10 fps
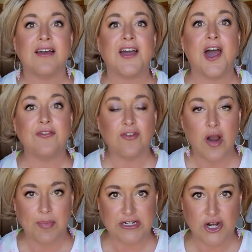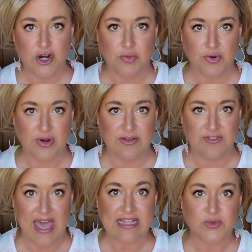cover up a dark root
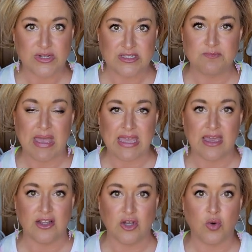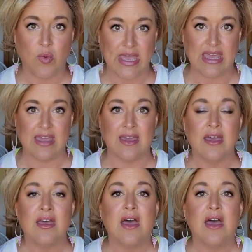if that's what's making it look wiggy.